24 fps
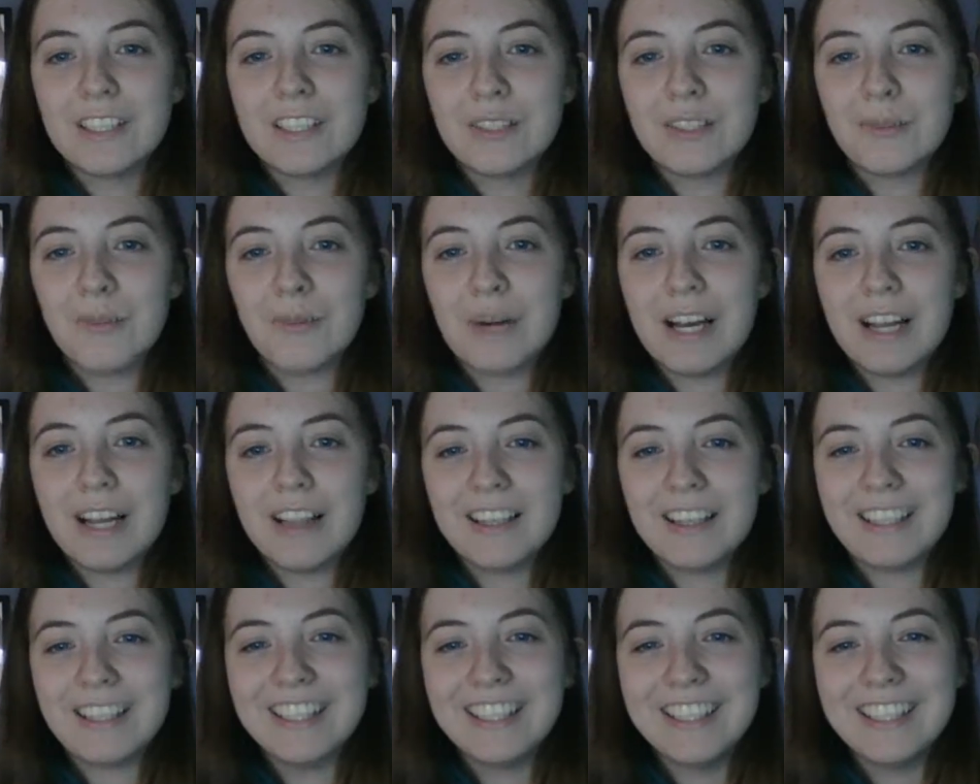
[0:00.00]

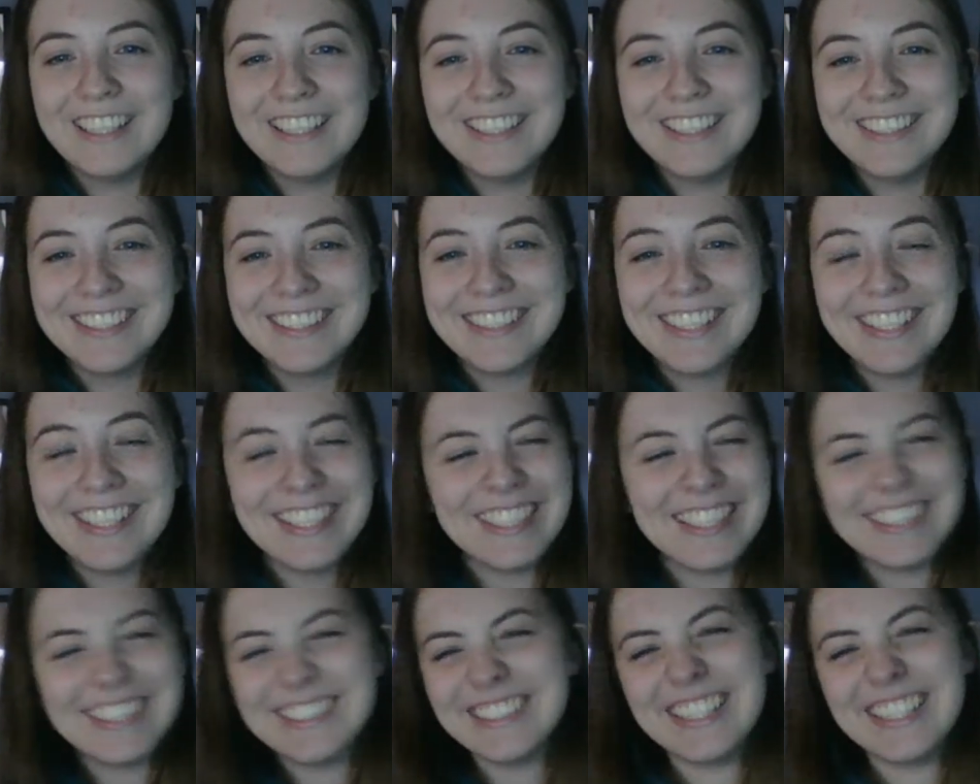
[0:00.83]
well,
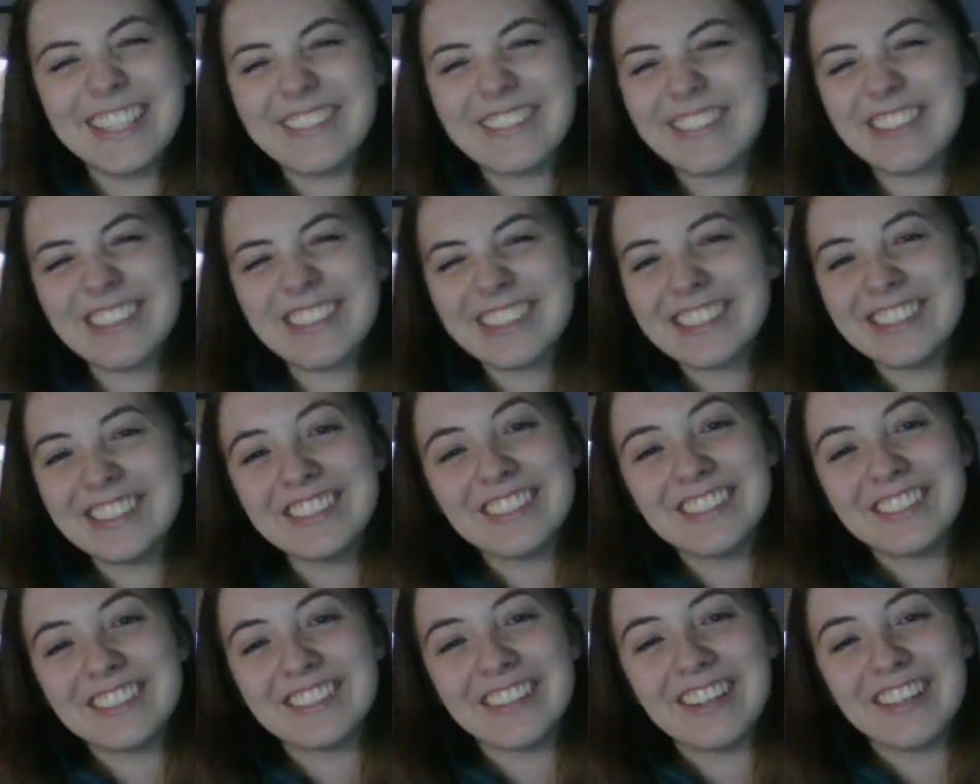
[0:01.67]
it's never a
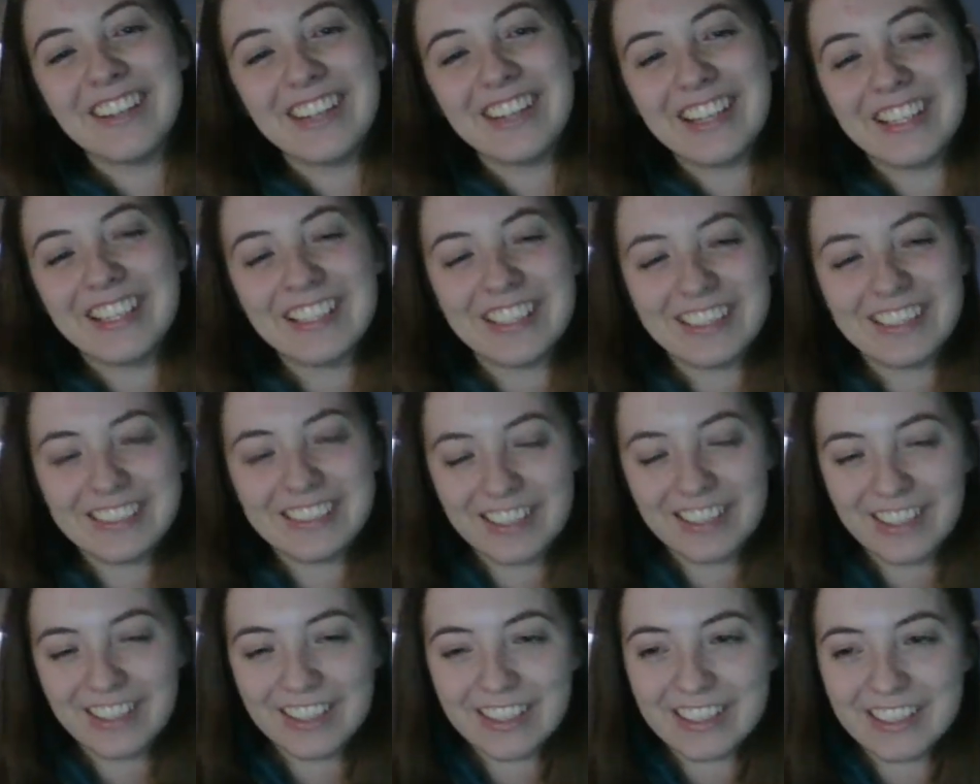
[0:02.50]
good sign. And,
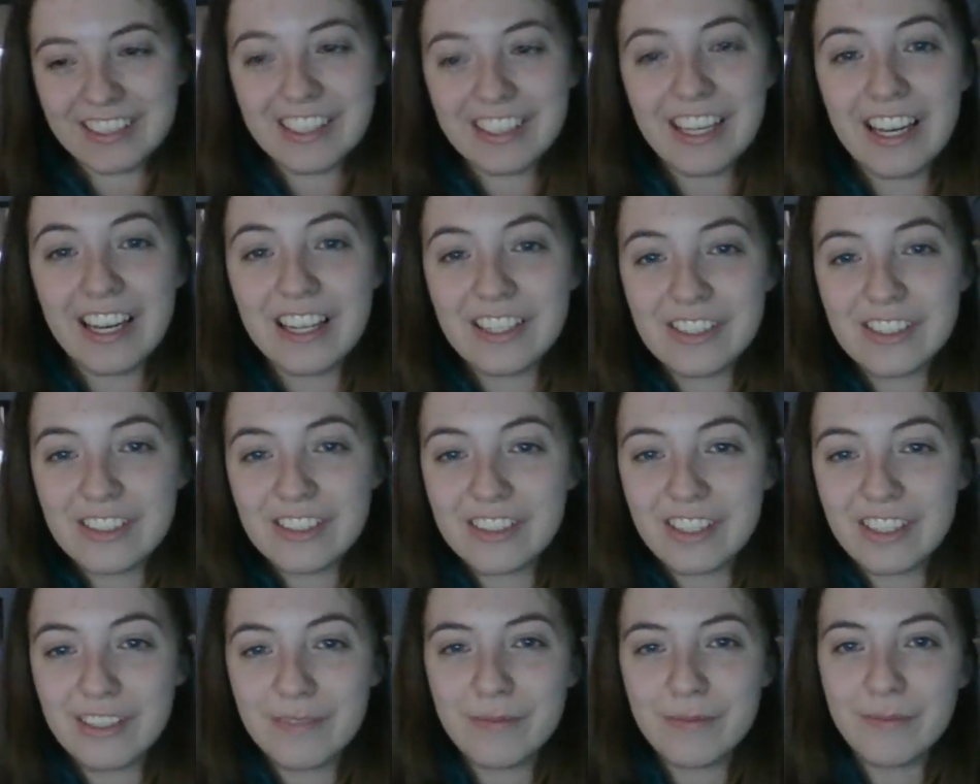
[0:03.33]
like, yeah,
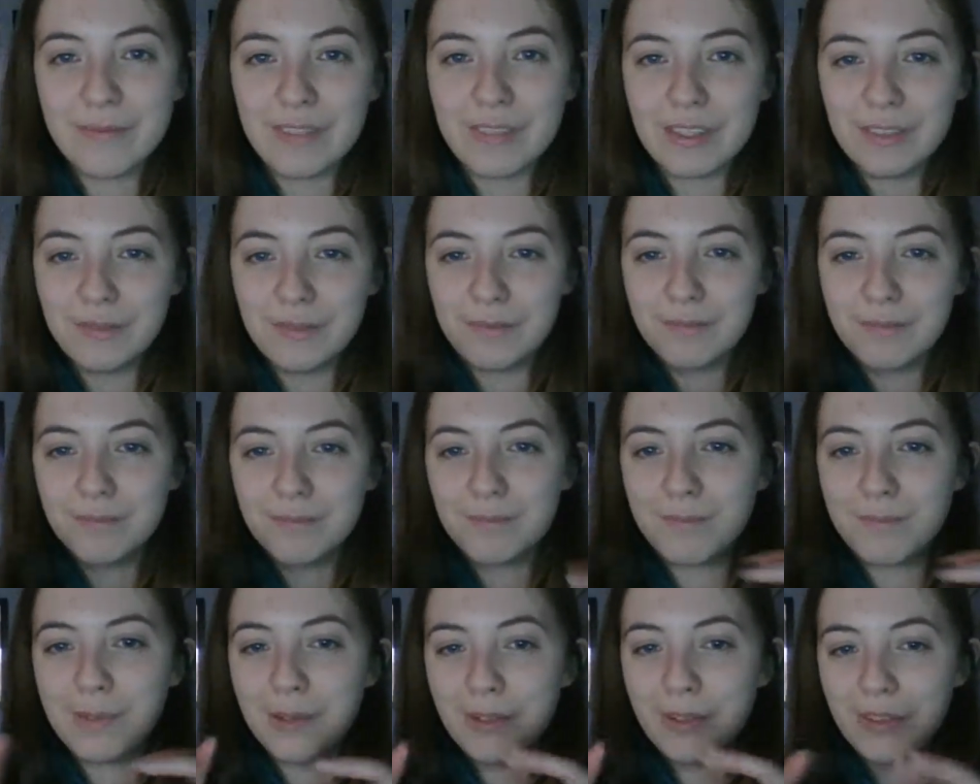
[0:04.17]
they
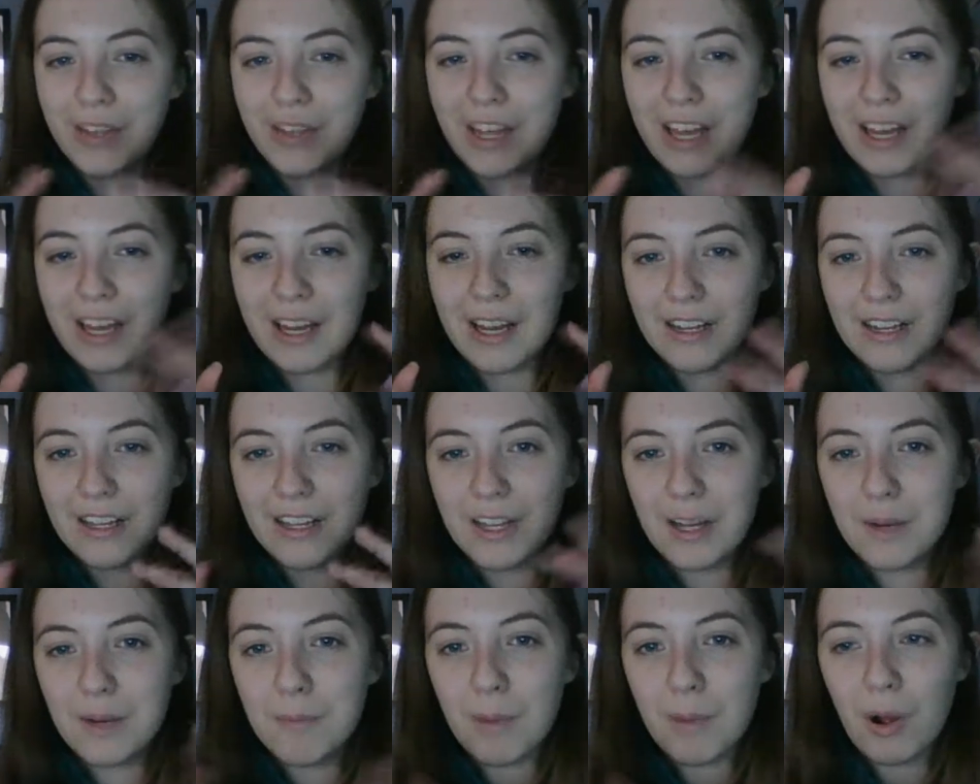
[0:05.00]
put that
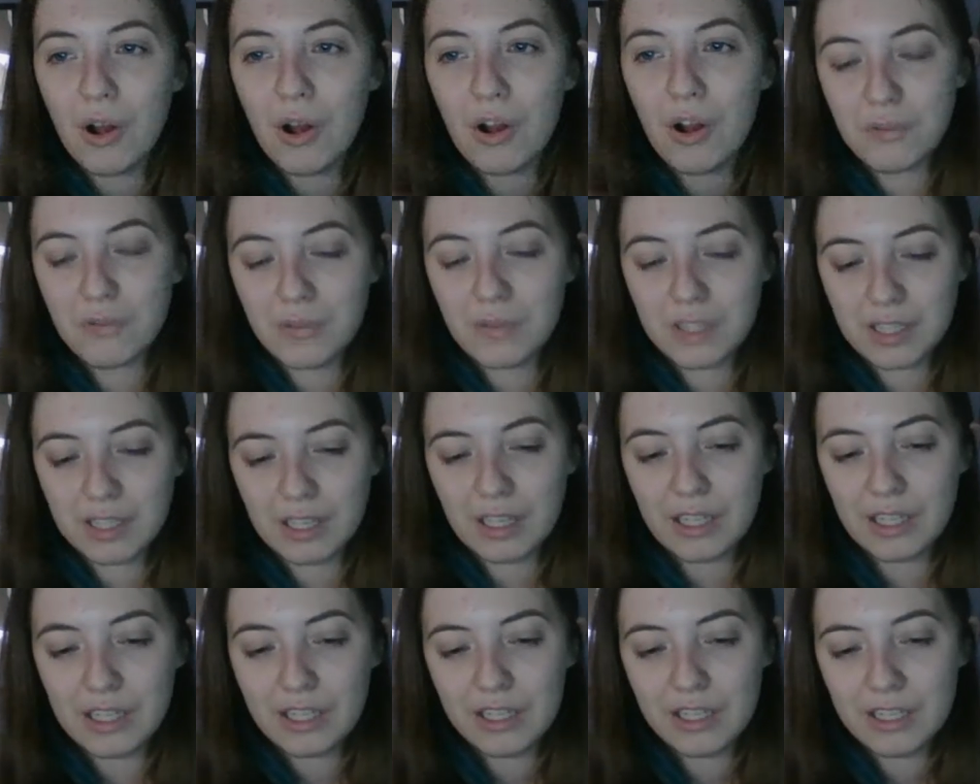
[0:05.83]

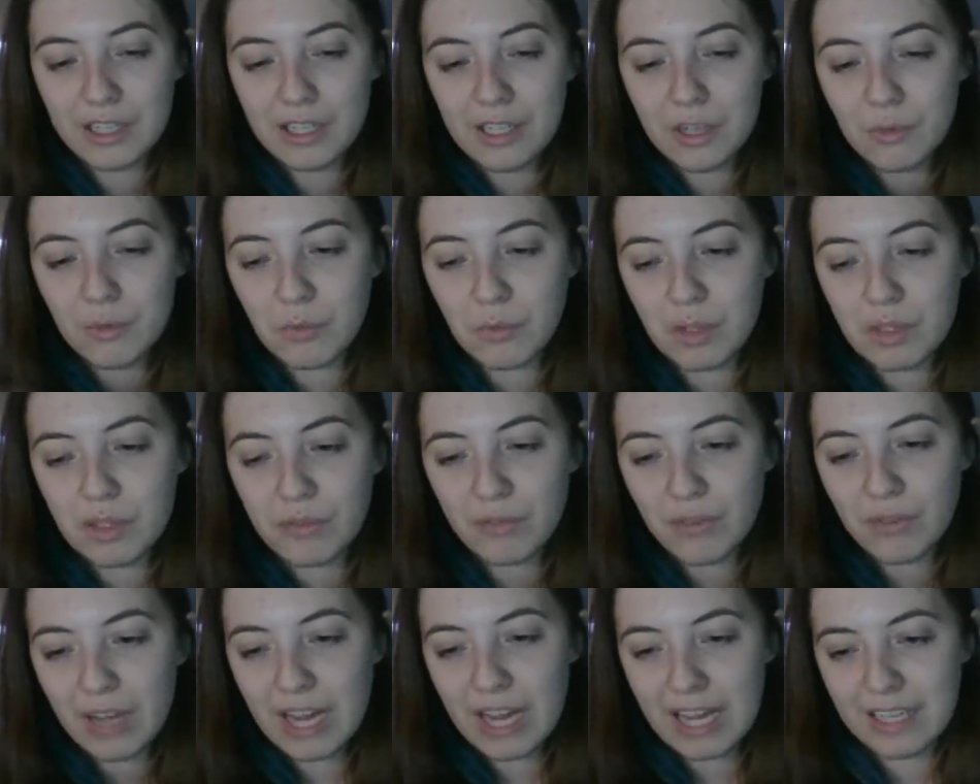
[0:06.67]
perfectly
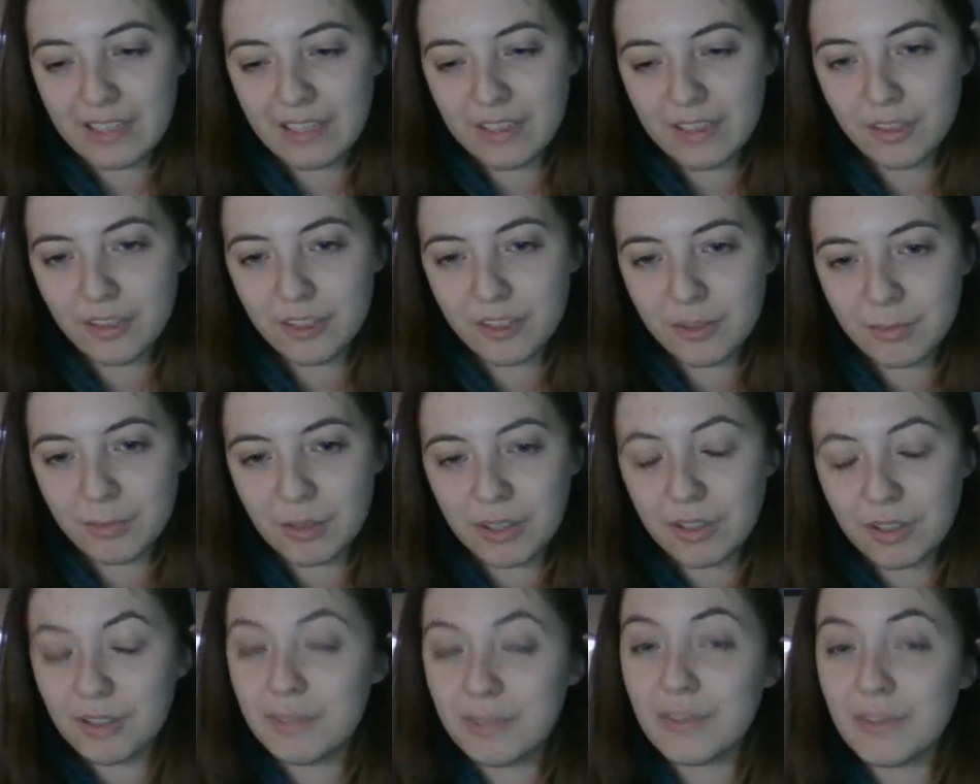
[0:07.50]
with Atlas,
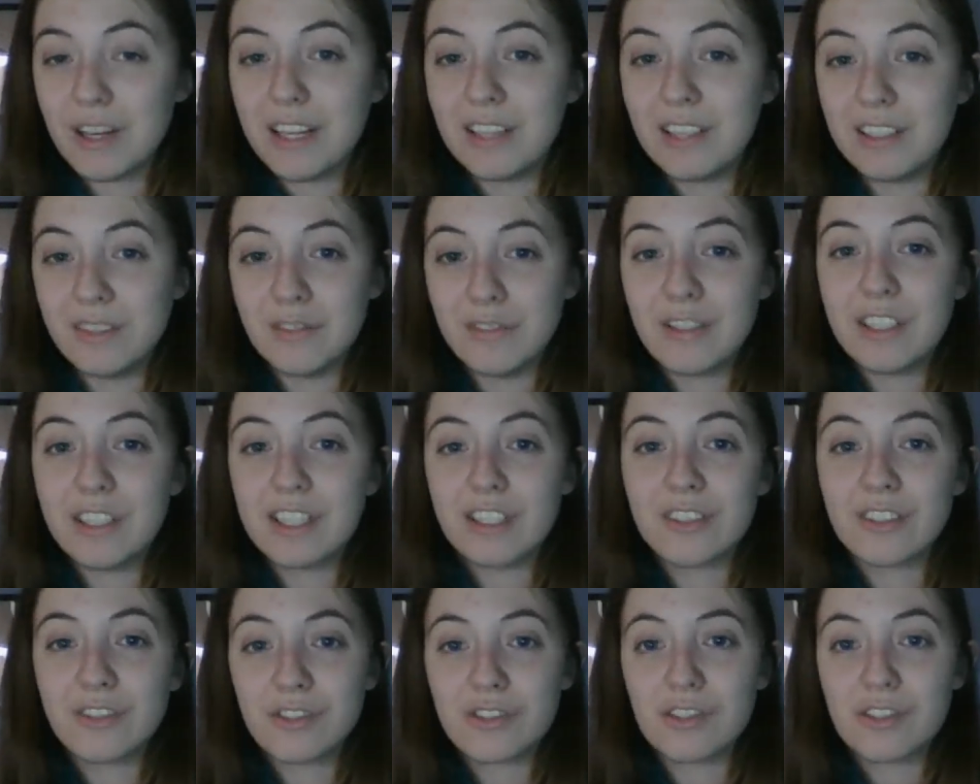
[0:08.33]
because if any
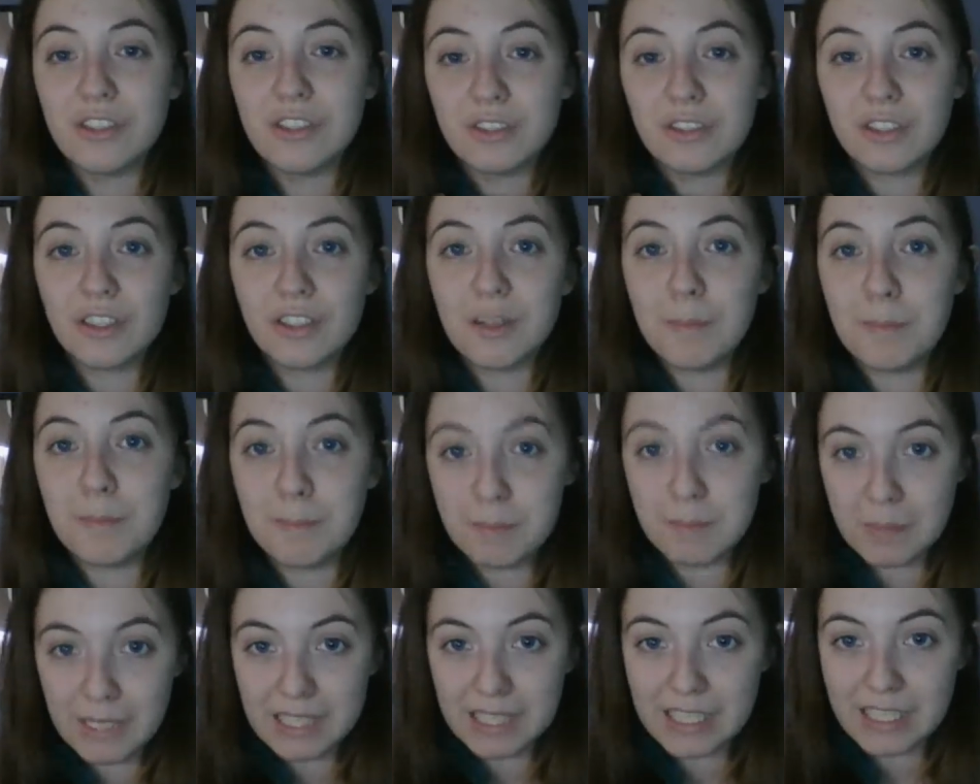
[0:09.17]
country's going to
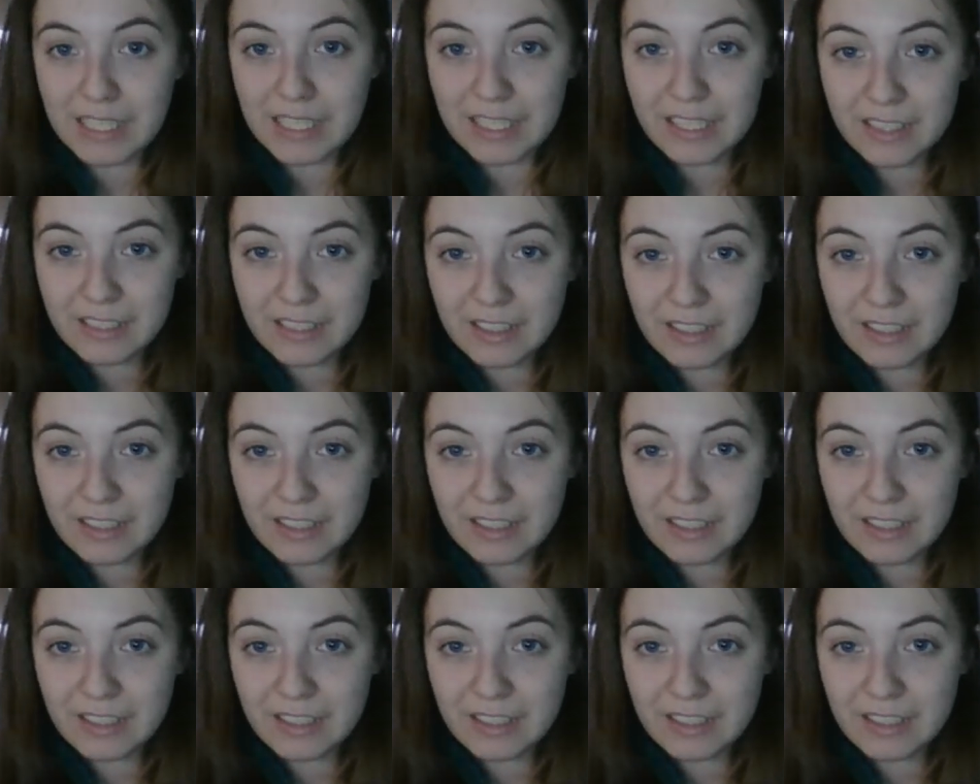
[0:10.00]
be